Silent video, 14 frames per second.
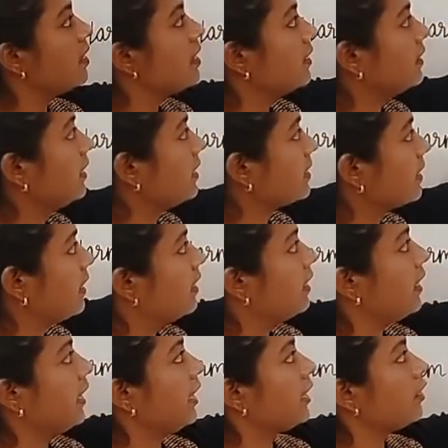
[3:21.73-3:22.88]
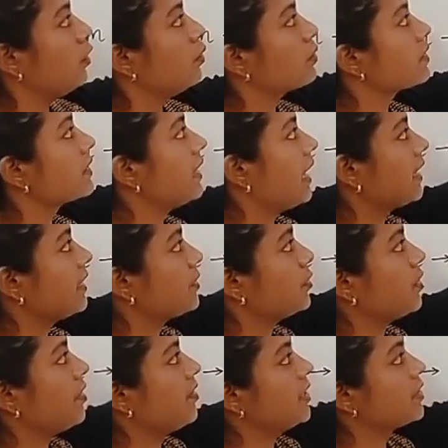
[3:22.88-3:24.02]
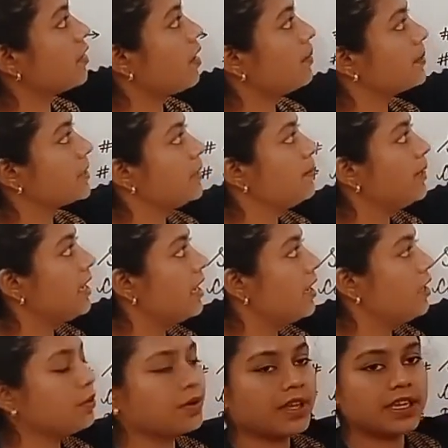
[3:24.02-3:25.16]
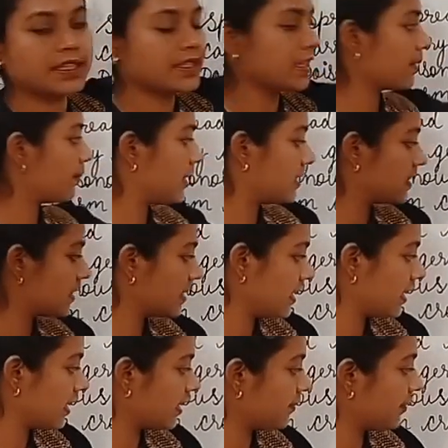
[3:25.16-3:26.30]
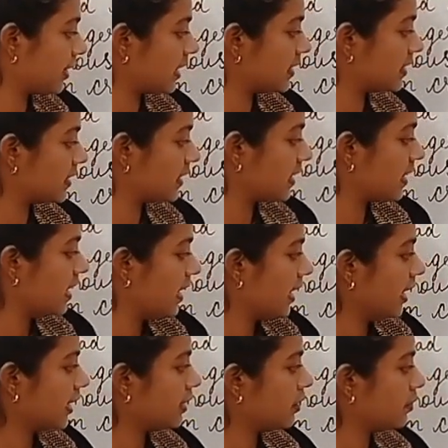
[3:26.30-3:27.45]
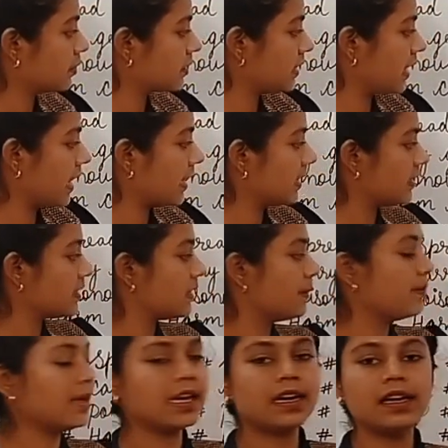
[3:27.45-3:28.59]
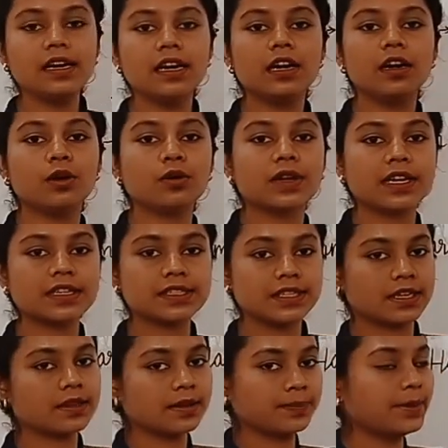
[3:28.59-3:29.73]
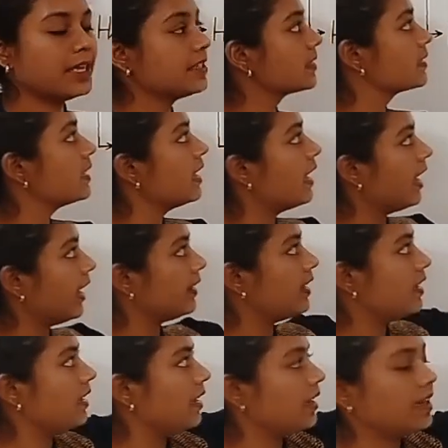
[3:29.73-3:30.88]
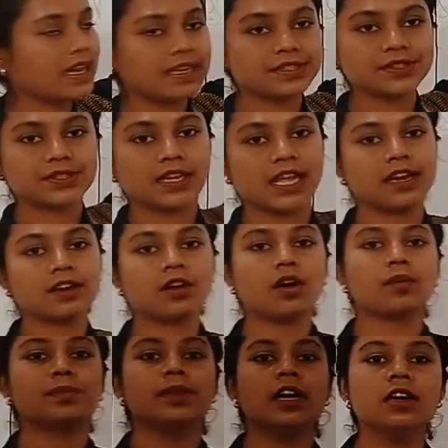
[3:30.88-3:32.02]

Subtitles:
This it looks like a series of similar looking segments. See, here we can see it looks like a similar looking segments at the last end of the